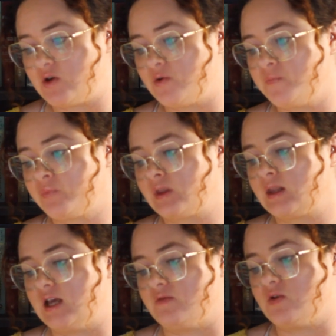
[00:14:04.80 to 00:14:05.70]
you,
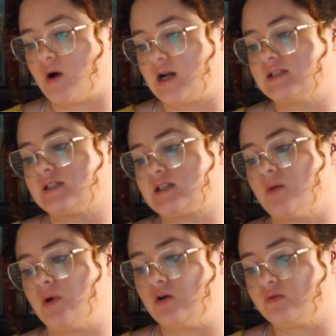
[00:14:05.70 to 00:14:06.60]
if you wanted to
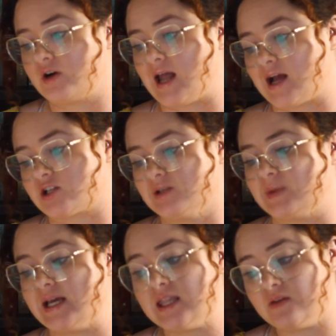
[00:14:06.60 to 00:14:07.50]
stop over and actually
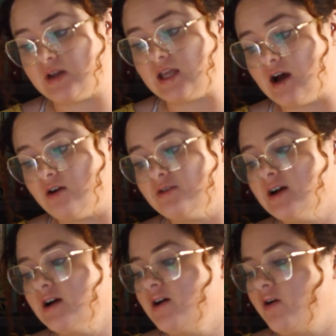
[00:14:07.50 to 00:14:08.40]
be in the video,
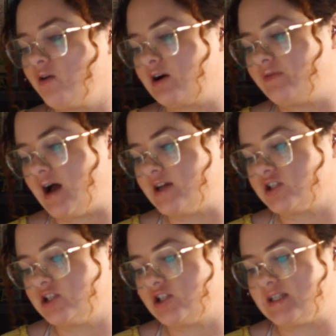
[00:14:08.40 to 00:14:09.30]
or if I
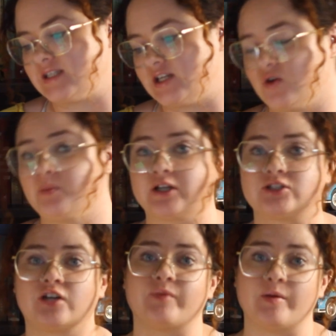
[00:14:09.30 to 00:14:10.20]
should just send you a
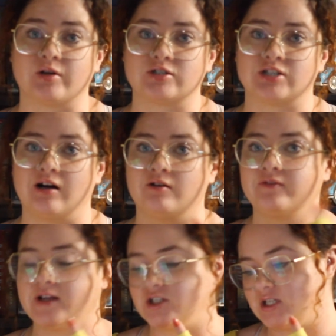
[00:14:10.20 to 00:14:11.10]
picture of my
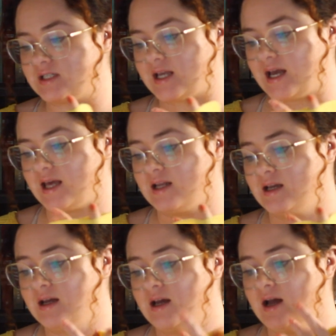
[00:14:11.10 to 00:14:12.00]
bookshelf. And she said,
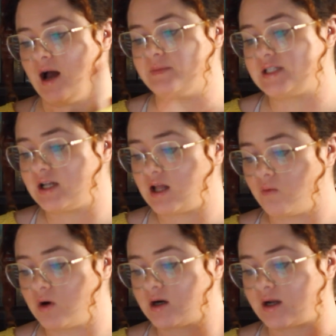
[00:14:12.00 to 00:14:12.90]
I'm still
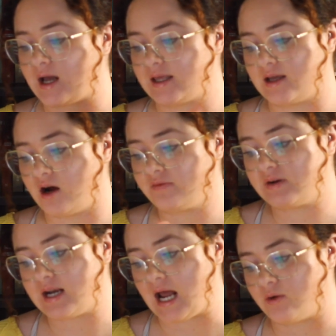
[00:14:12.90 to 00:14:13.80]
at work. I get off
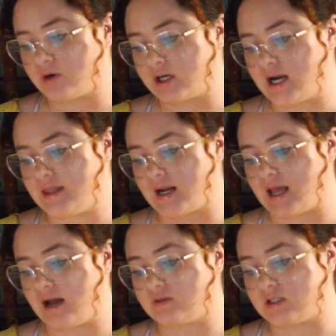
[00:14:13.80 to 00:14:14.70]
in an hour and then I
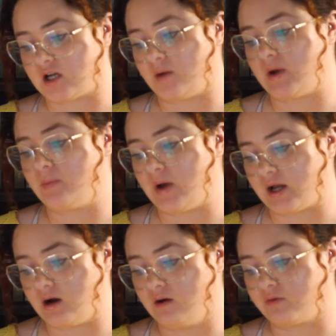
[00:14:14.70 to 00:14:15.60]
have to stop at
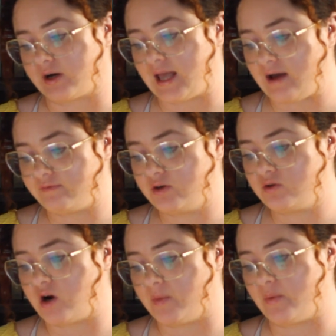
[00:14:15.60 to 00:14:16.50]
Petco for cat
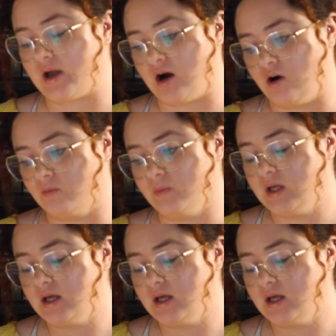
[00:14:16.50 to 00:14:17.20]
food on my way home.